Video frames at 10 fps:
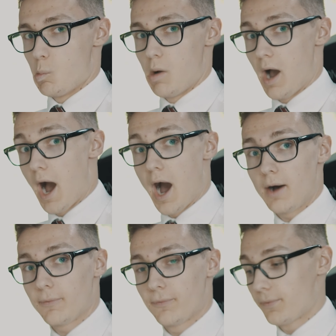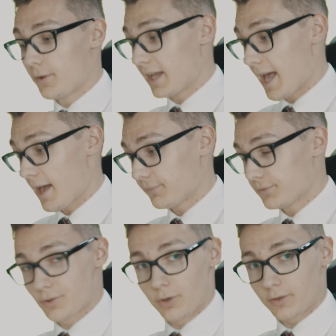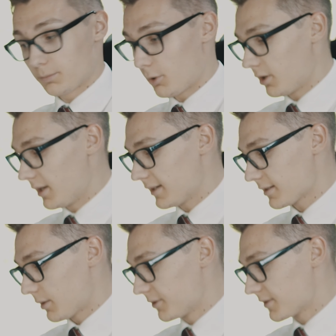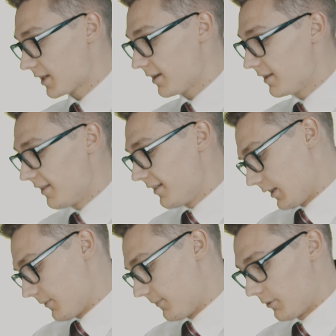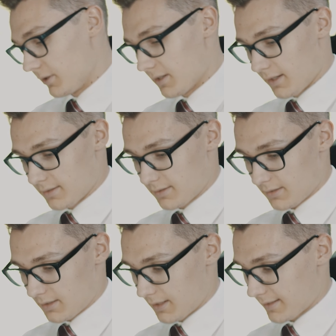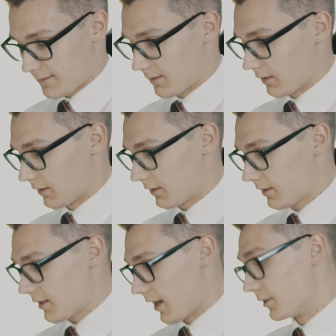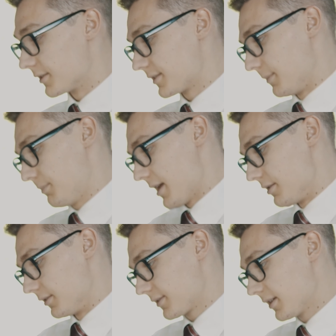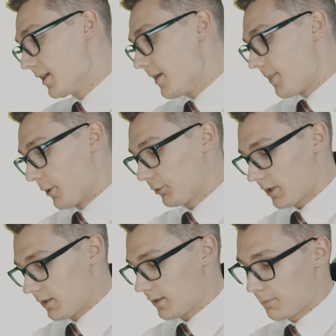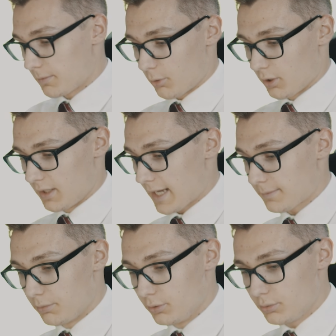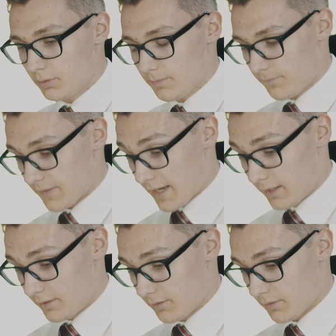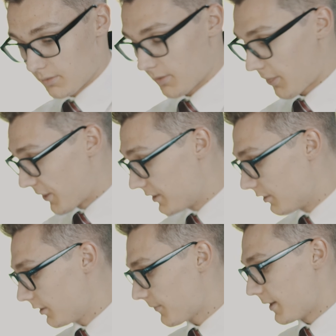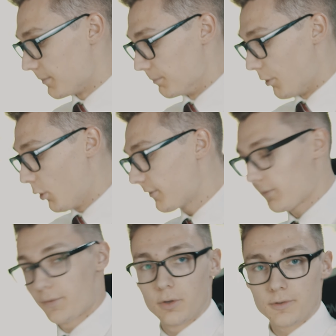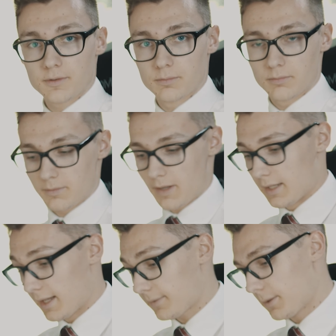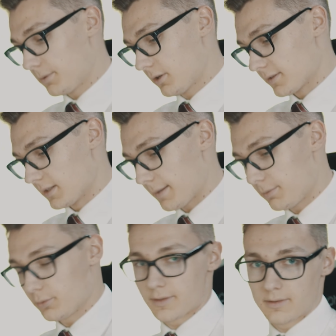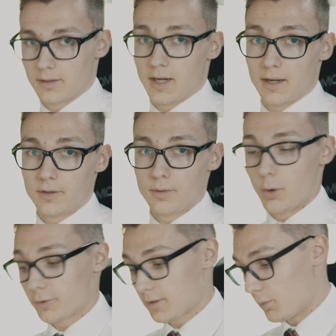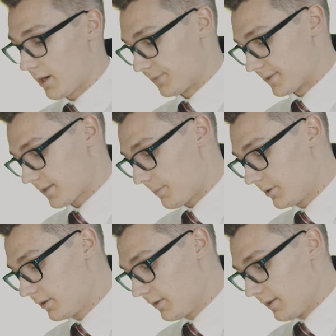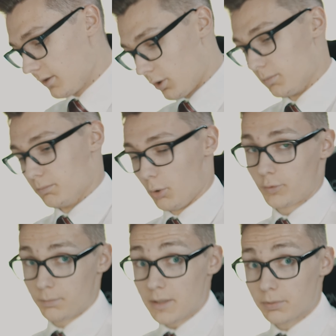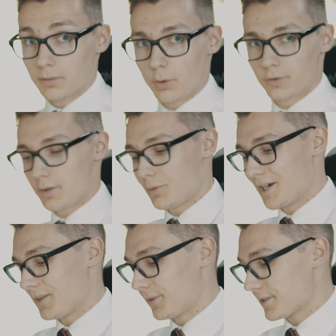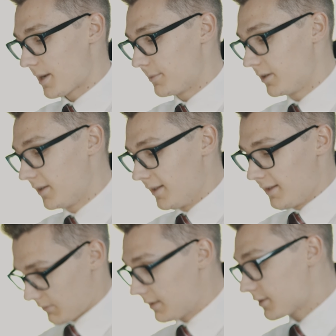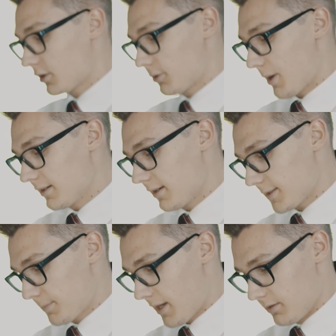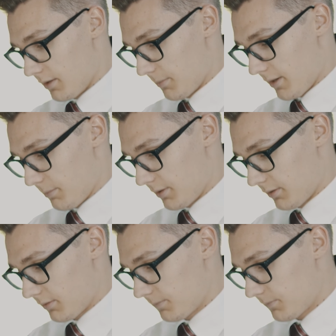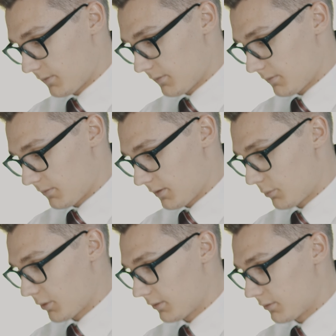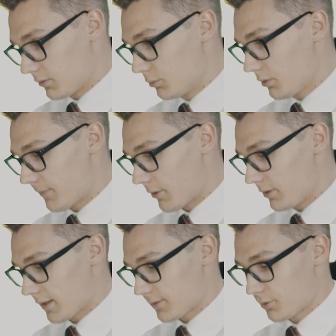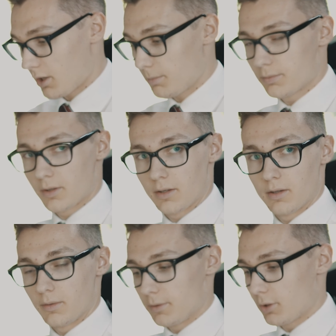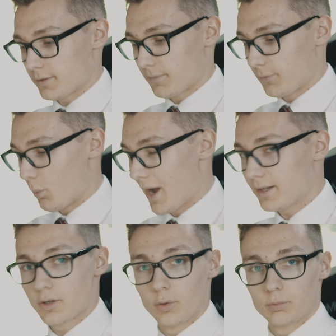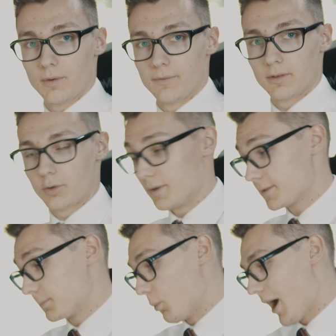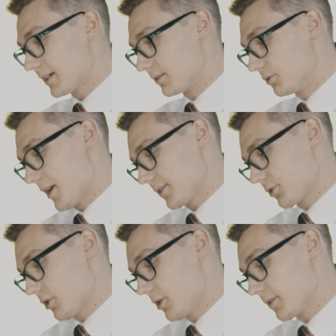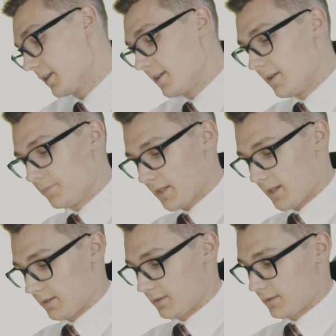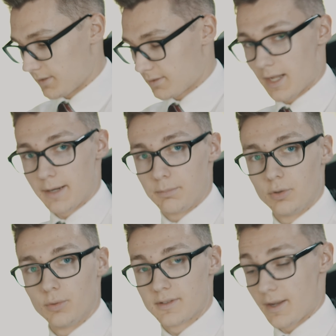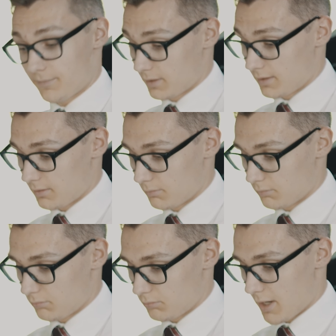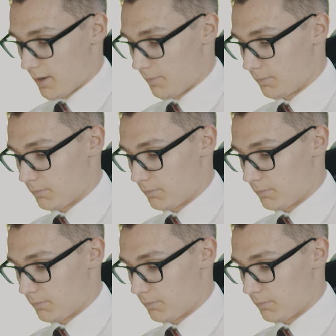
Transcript: half the calf socks, more or less, I would say, in very nice classical colors and patterns. Those are a little bit more light blue. They are thinner than both of those. I like that because light blue is a color you mostly wear in the summer, or most people mostly wear it in the summer. It's quite a nice pattern in my opinion. It will do a very nice job because of the white tones with a crisp white dress shirt, and this light blue is definitely, yeah,